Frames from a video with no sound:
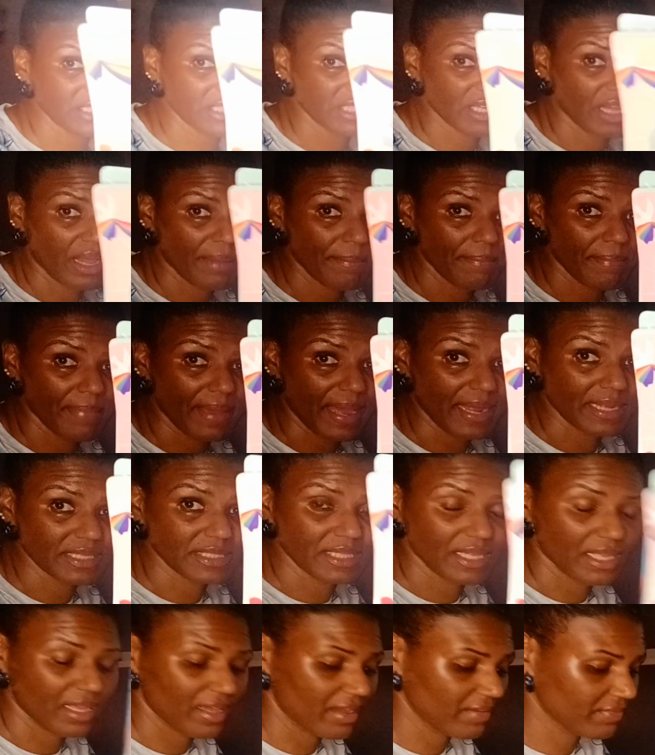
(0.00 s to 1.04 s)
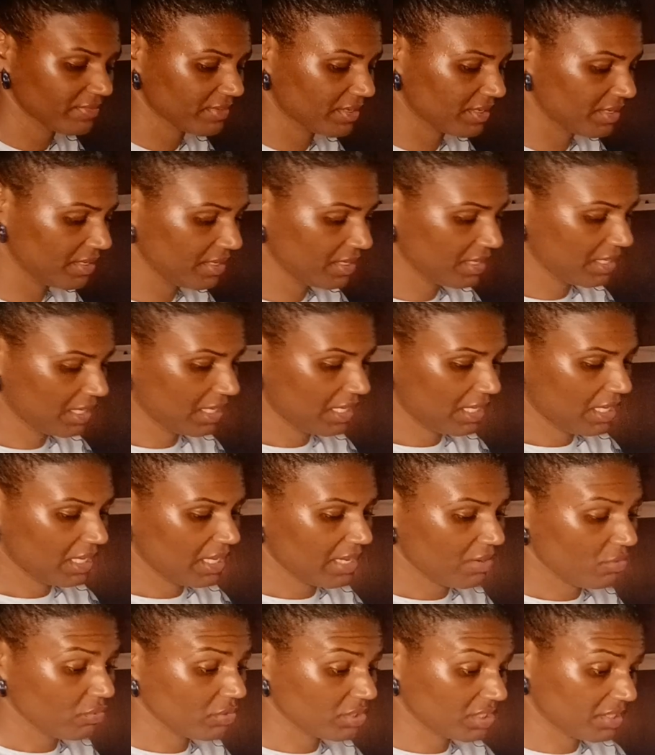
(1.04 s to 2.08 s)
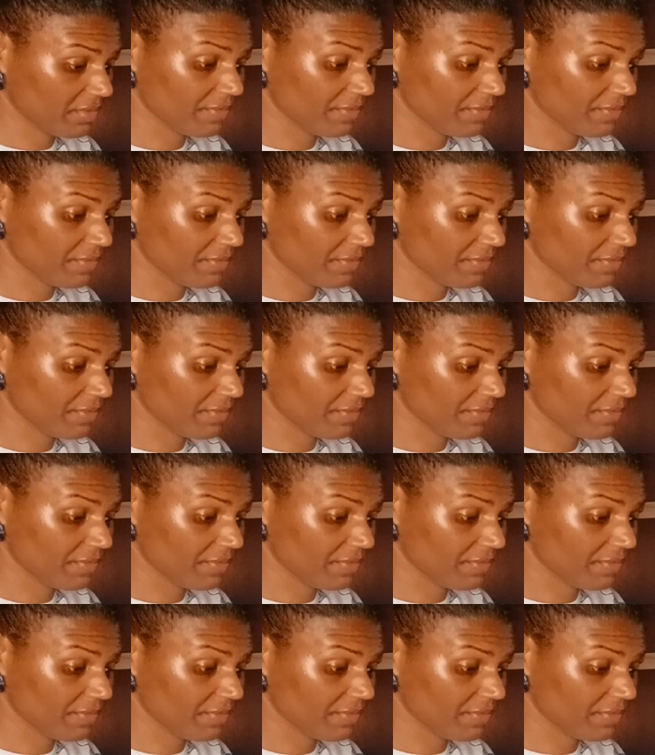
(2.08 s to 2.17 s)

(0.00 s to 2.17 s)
to come back together or to